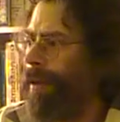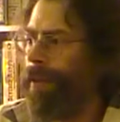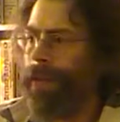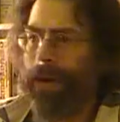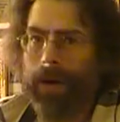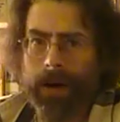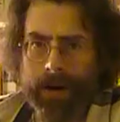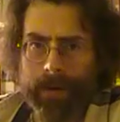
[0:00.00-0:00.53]

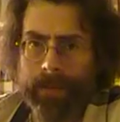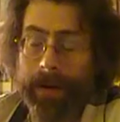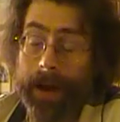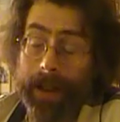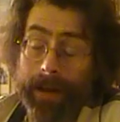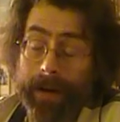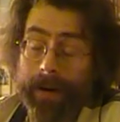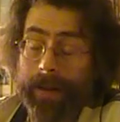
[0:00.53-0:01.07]
the
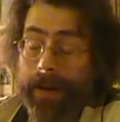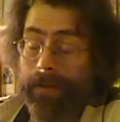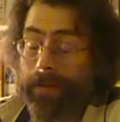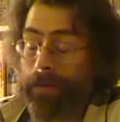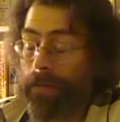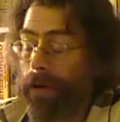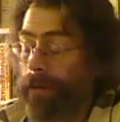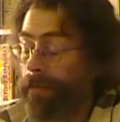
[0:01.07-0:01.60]
autopilot, and that
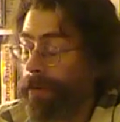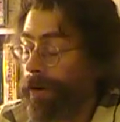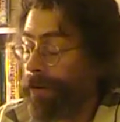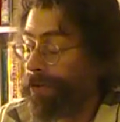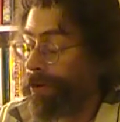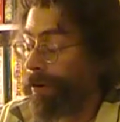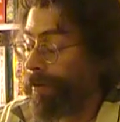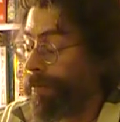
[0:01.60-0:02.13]
was one
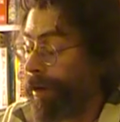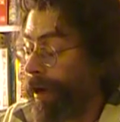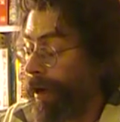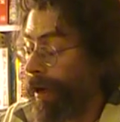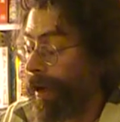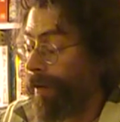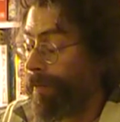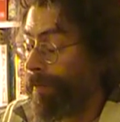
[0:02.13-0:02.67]
person in my
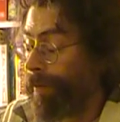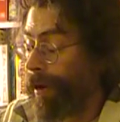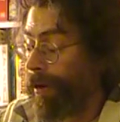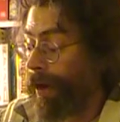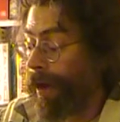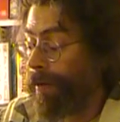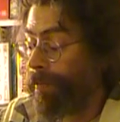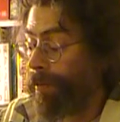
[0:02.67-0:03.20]
game who
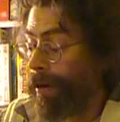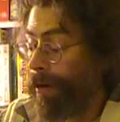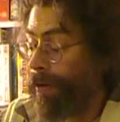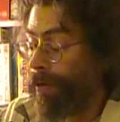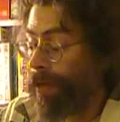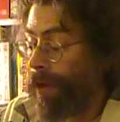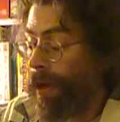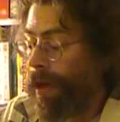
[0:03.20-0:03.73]
had
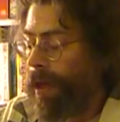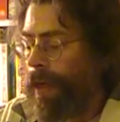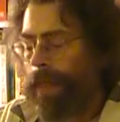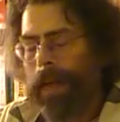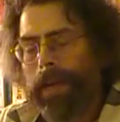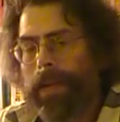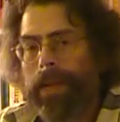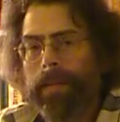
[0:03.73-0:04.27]
both
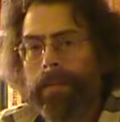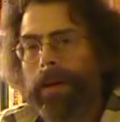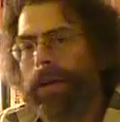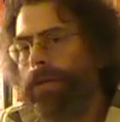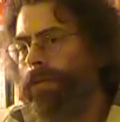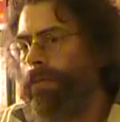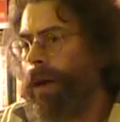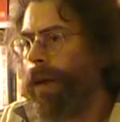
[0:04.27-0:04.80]
that's somebody
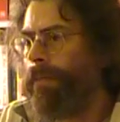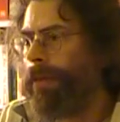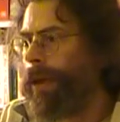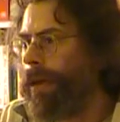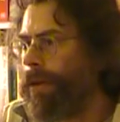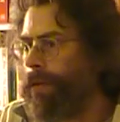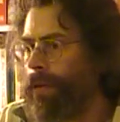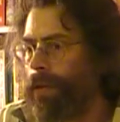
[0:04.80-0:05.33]
who might
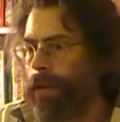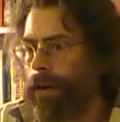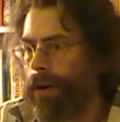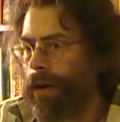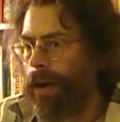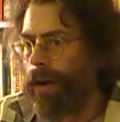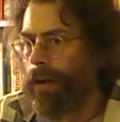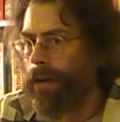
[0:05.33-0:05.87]
be interested in
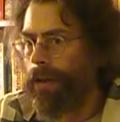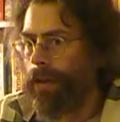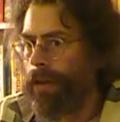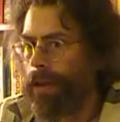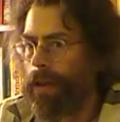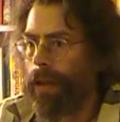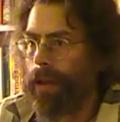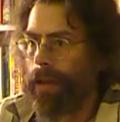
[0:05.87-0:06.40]
hunting
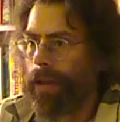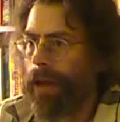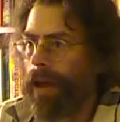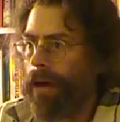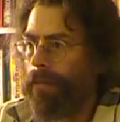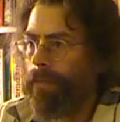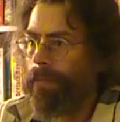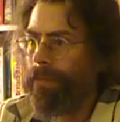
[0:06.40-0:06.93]
these things
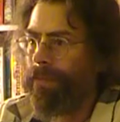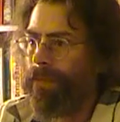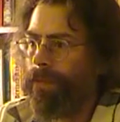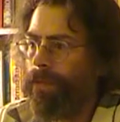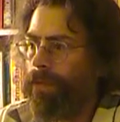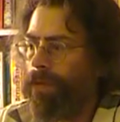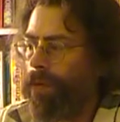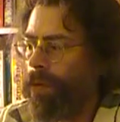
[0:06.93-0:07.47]
down
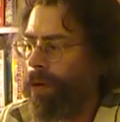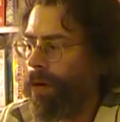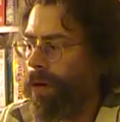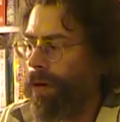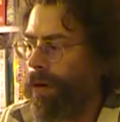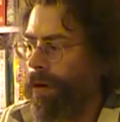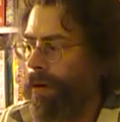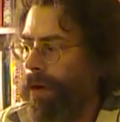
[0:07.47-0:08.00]

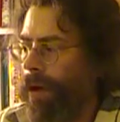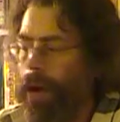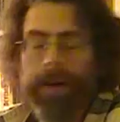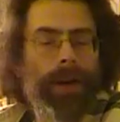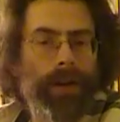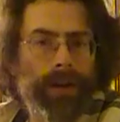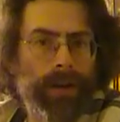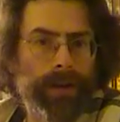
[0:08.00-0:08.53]
for
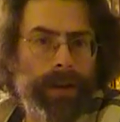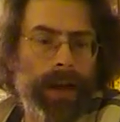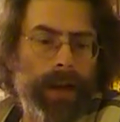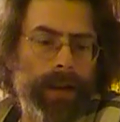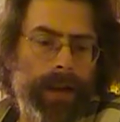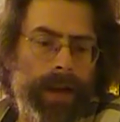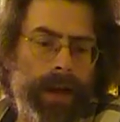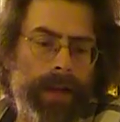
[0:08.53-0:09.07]
additional
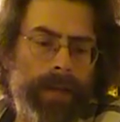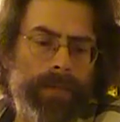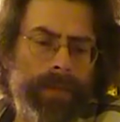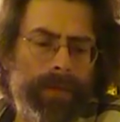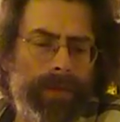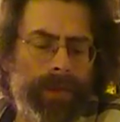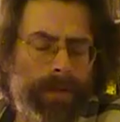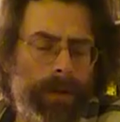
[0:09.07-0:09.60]
telegates.
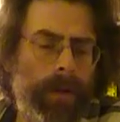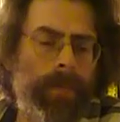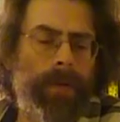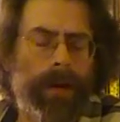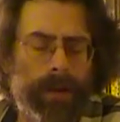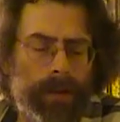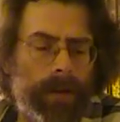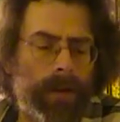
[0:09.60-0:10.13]
But for the most
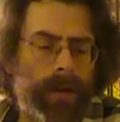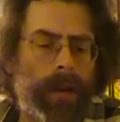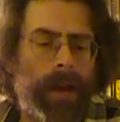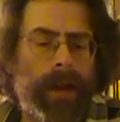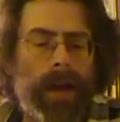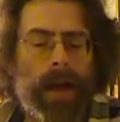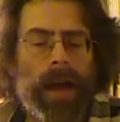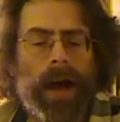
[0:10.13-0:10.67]
part, it looked
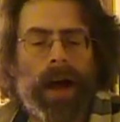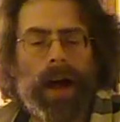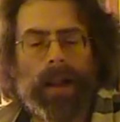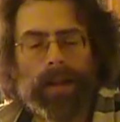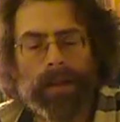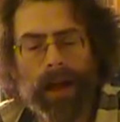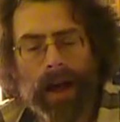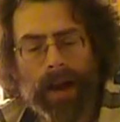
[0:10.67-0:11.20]
like a
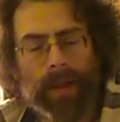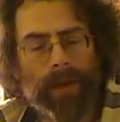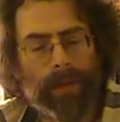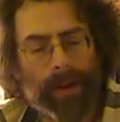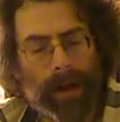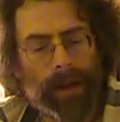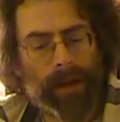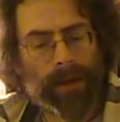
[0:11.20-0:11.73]
lot of the
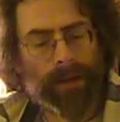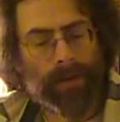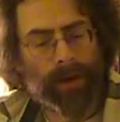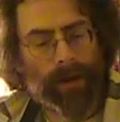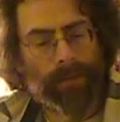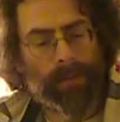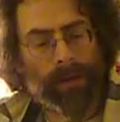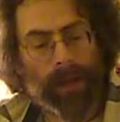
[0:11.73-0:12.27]
relics were in
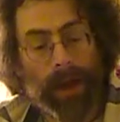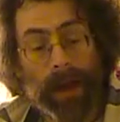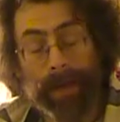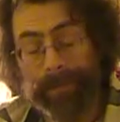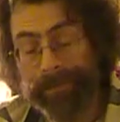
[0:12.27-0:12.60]
play.